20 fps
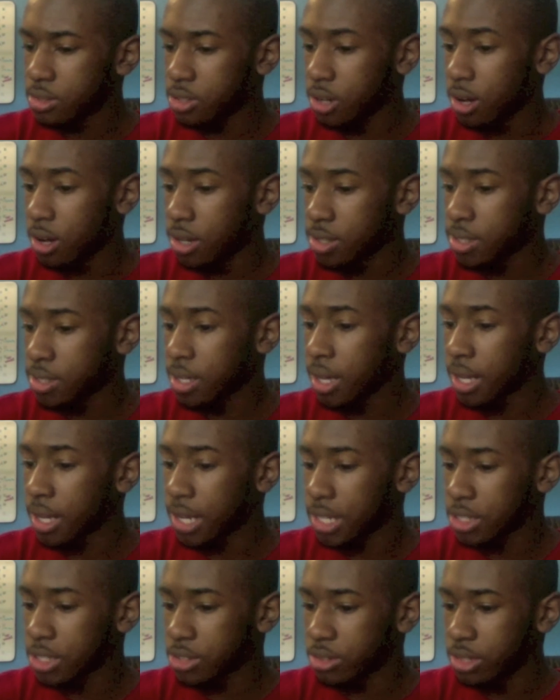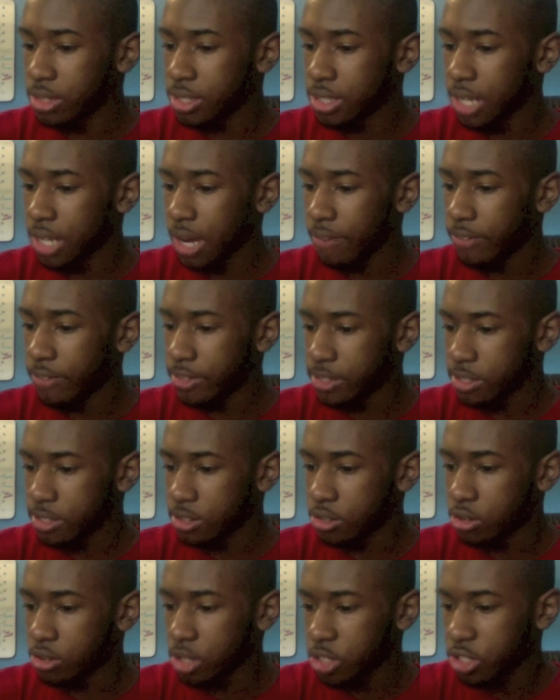and has greeted every
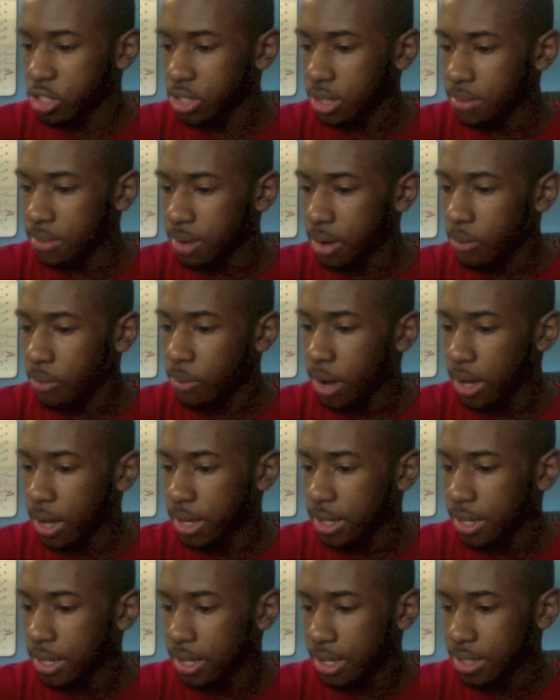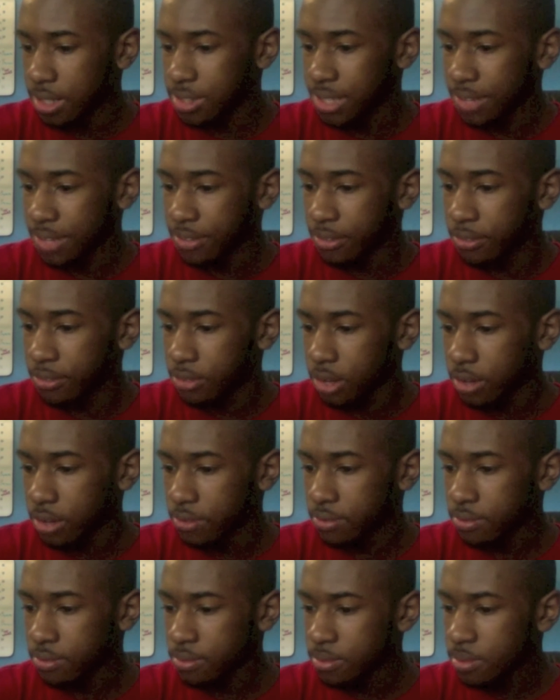single question about why he collects naval
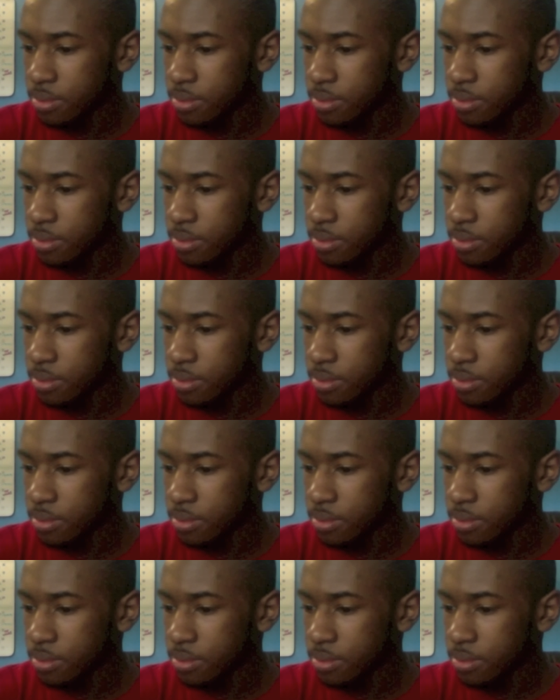fluff